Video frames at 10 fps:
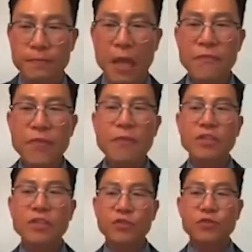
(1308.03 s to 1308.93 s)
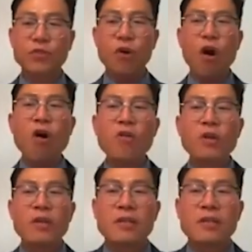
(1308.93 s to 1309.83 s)
If you have a strong
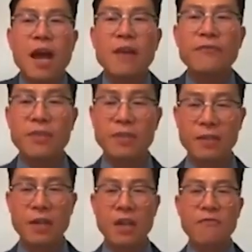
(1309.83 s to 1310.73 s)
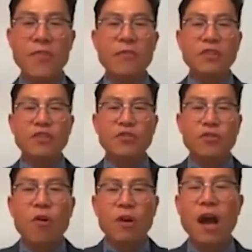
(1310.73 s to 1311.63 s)
laughter, if you have a
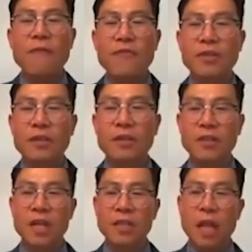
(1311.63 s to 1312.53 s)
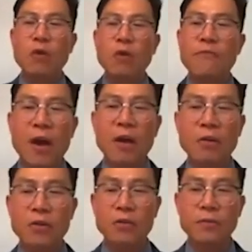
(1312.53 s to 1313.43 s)
strong confidence, they will
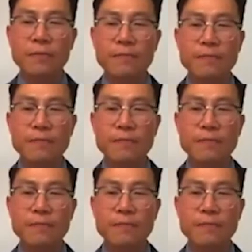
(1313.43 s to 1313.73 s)
follow you.